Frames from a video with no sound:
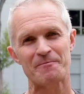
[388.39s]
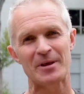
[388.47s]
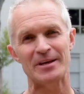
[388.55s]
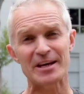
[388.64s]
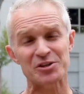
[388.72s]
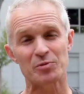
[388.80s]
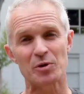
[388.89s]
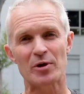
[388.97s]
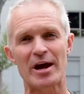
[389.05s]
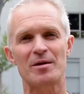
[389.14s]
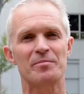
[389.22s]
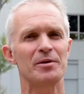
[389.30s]
yes, we want
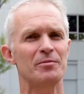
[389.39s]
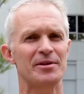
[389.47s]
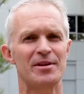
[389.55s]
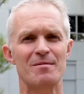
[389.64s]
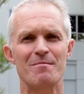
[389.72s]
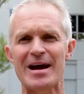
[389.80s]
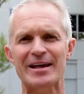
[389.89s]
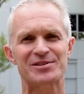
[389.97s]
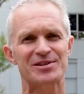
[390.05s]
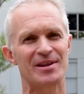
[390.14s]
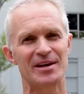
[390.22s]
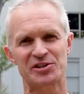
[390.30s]
to help them with their
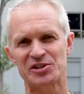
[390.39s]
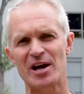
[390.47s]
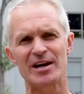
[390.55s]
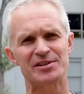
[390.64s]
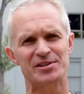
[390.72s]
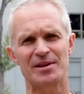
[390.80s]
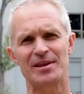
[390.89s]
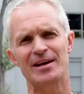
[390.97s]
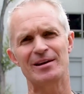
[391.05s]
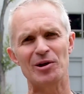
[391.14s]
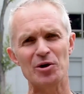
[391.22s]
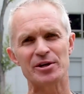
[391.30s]
maths and their science and their
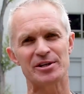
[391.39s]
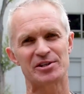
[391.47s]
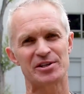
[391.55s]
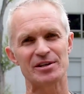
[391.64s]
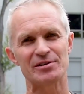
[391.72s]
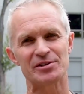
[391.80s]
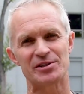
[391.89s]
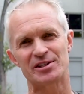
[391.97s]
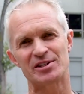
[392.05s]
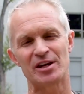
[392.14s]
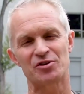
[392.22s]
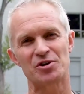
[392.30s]
learning skills,
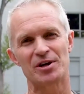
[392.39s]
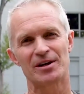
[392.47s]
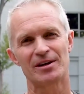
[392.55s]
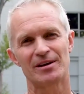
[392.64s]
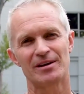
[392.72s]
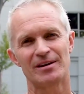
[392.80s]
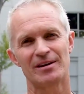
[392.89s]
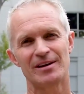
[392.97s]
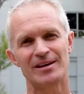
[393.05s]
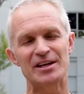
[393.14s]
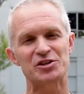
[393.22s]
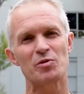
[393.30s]
etc.
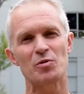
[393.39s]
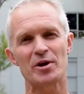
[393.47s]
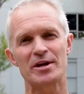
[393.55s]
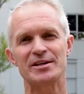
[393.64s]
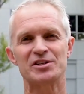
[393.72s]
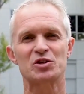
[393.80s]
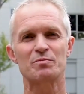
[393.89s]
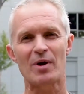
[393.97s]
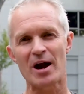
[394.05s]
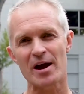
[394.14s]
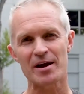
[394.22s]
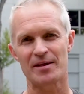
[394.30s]
Yes, we want to
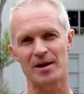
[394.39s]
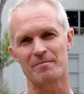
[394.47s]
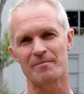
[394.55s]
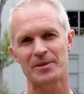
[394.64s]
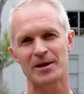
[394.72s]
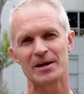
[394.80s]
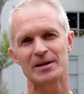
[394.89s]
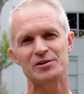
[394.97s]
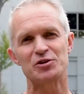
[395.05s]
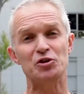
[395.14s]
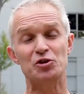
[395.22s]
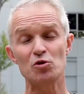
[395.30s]
inspire them
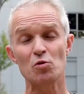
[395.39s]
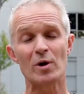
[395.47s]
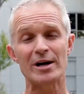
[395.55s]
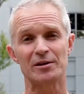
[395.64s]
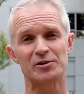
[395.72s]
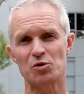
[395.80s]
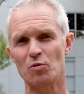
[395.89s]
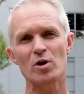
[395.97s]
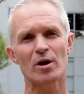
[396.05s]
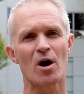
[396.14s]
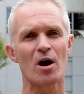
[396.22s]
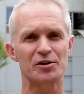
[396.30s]
to do well, to
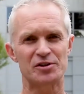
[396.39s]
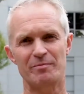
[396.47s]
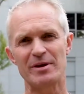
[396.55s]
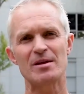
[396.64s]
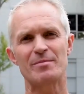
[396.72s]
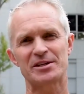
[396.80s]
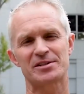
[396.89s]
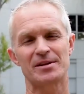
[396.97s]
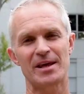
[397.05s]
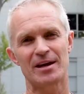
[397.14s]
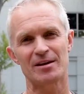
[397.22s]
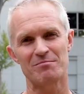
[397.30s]
work hard, to be the best that
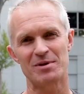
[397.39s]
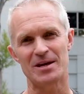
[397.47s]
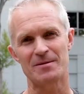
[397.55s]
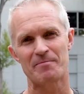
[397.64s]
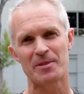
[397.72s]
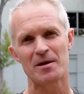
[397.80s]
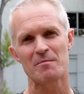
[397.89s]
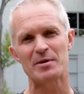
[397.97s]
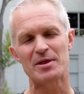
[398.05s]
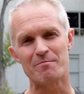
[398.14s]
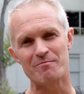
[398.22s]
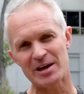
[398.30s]
they can be.
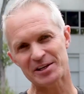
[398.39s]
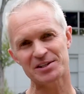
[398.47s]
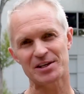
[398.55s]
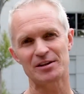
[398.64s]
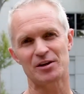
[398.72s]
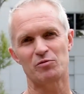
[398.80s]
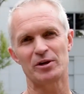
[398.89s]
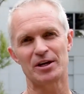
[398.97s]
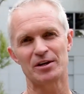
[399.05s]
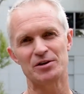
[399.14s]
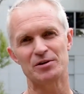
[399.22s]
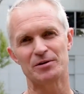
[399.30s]
But the best thing that we
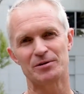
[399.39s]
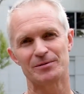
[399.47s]
can do